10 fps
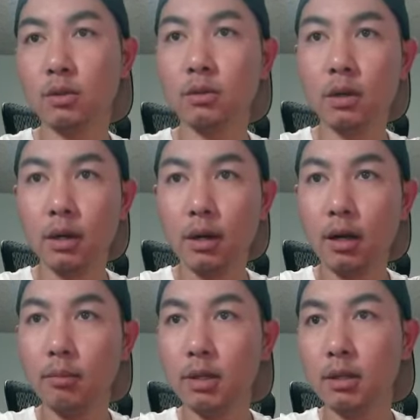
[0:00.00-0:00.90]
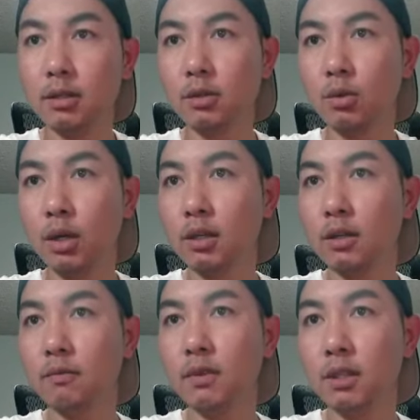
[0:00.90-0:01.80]
So I mean, it's quite
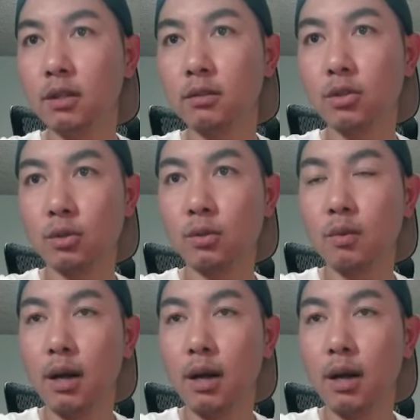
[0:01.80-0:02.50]
convenient. So